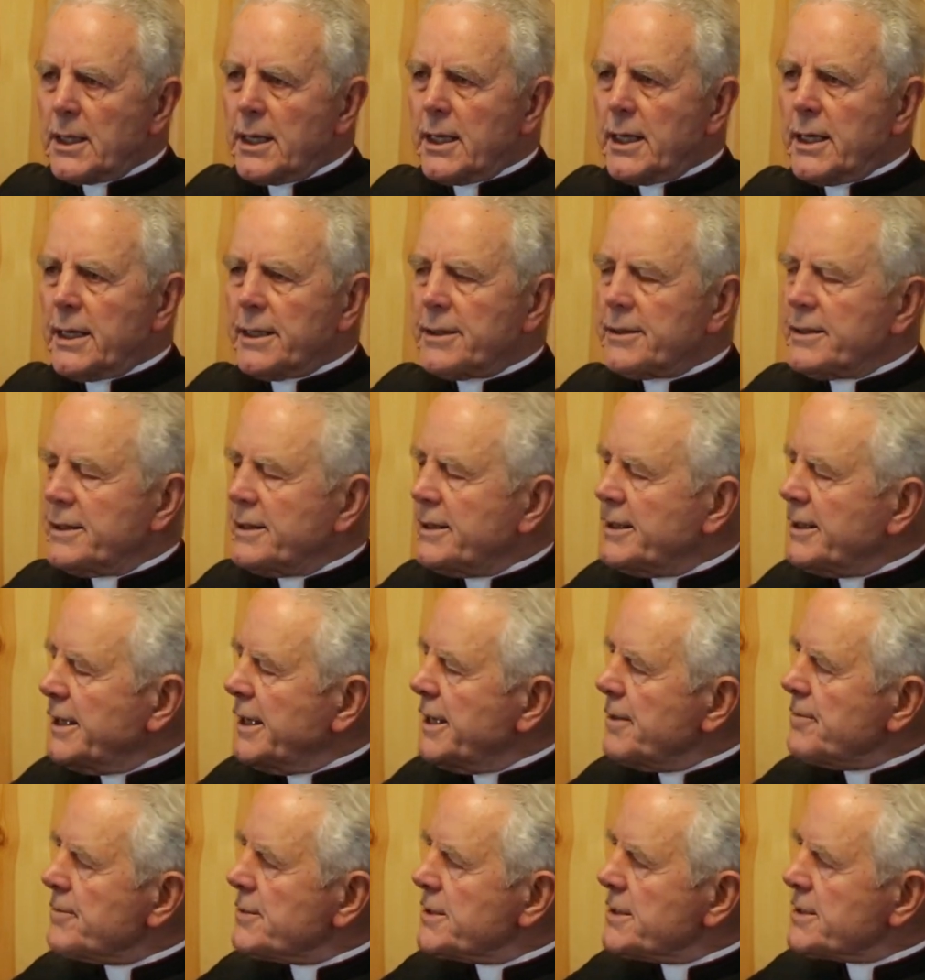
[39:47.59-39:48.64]
and he
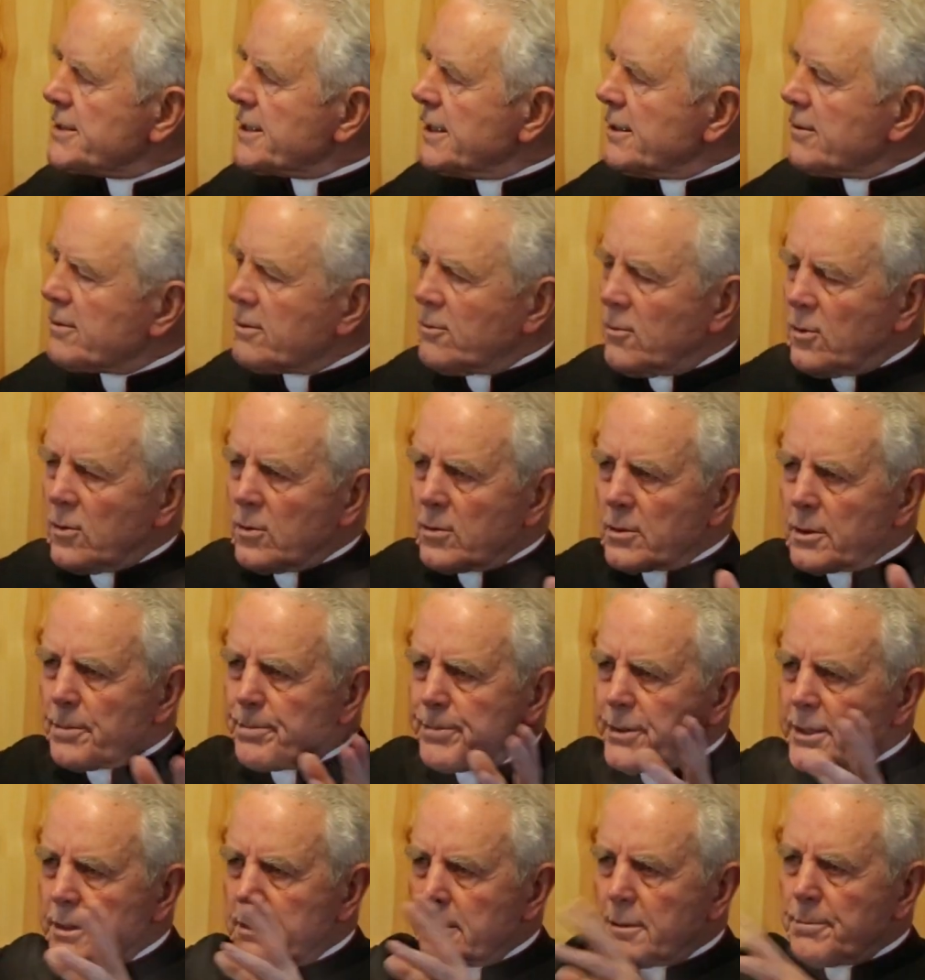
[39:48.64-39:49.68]
empties out all the
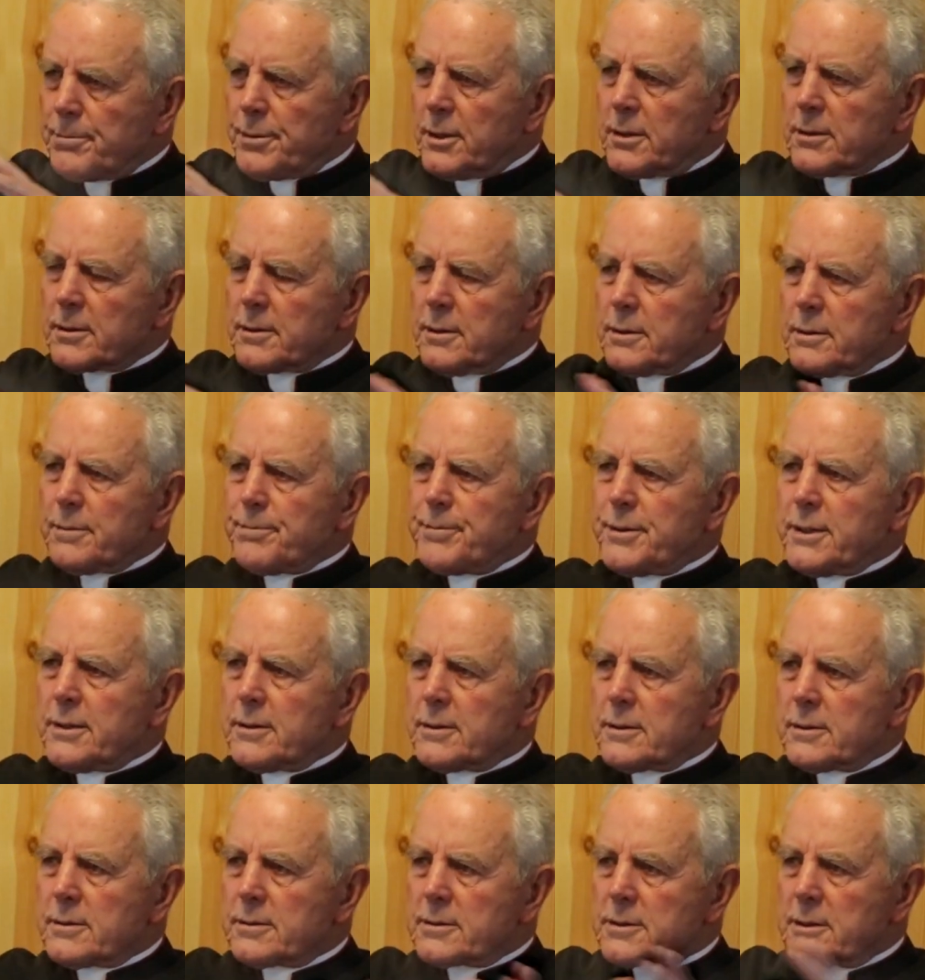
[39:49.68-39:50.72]

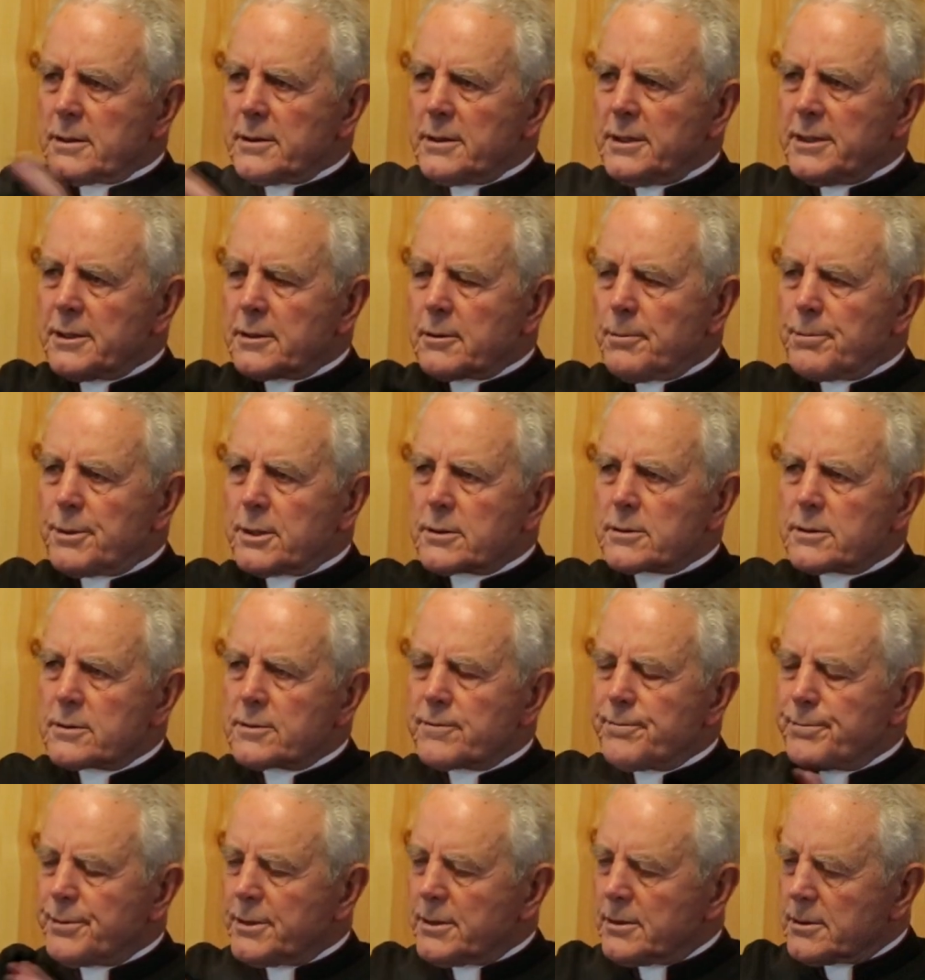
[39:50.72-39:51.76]
little bottles
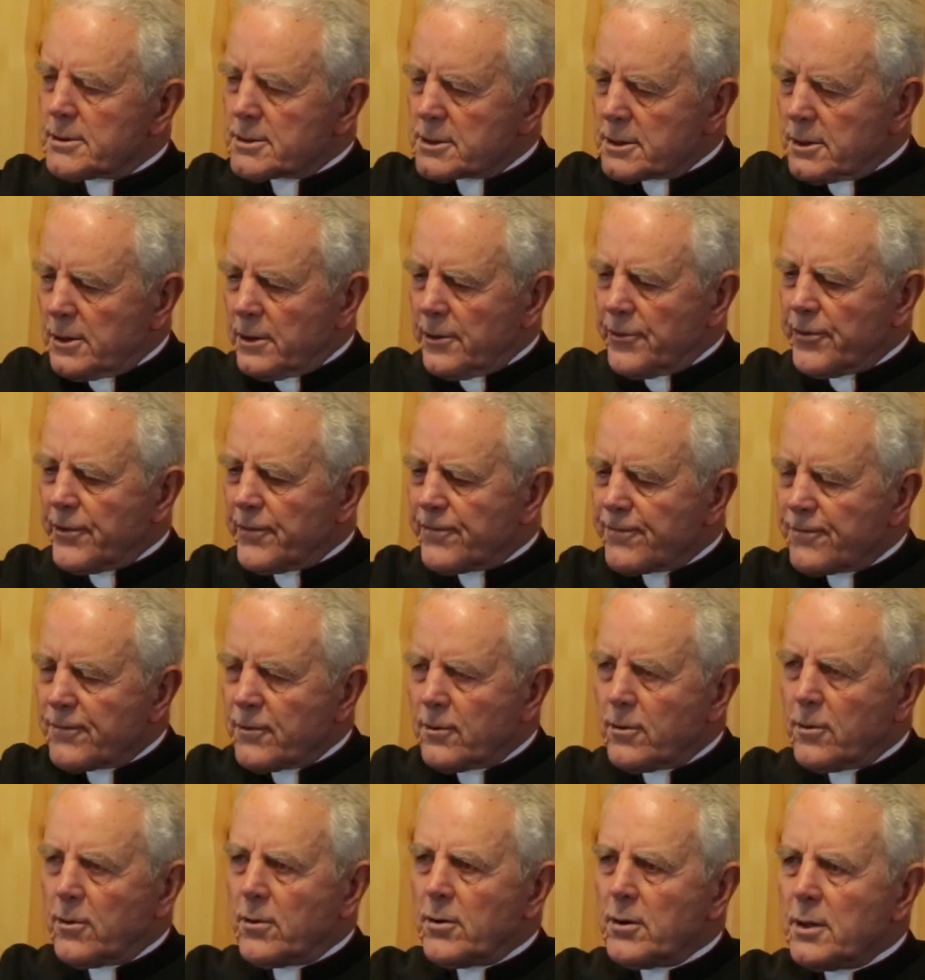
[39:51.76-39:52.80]
of pills on the
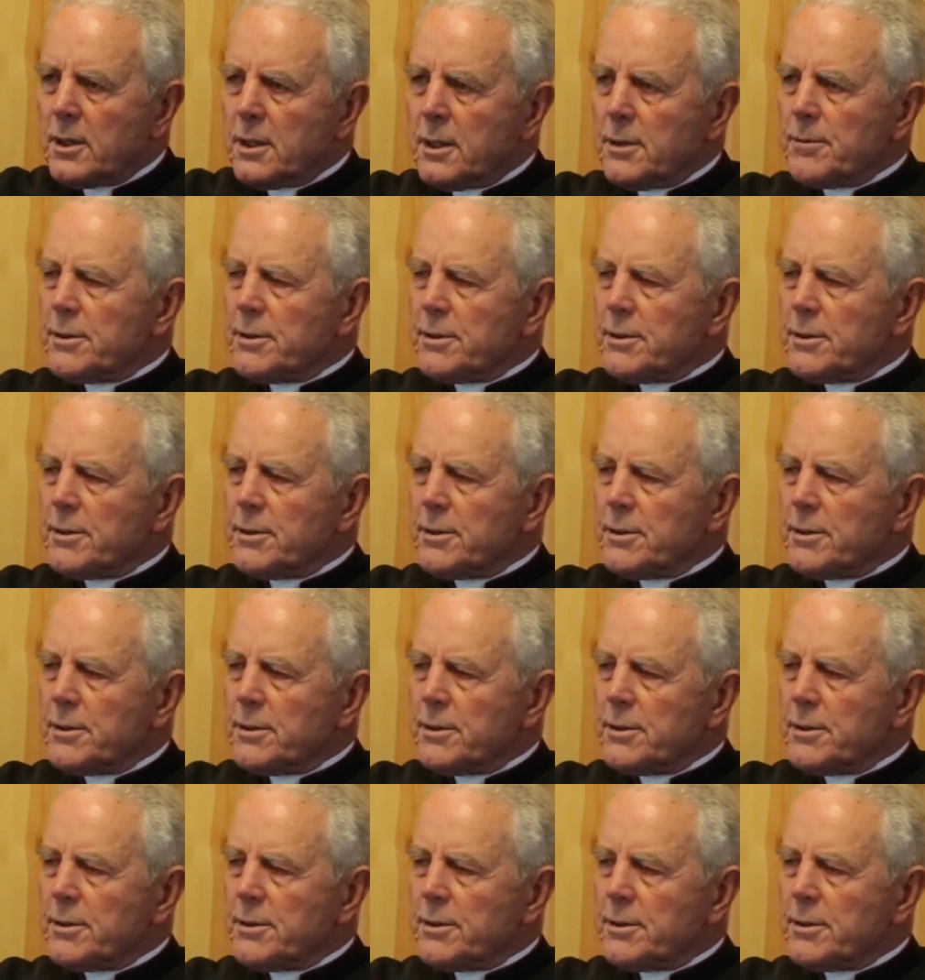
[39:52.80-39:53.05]
floor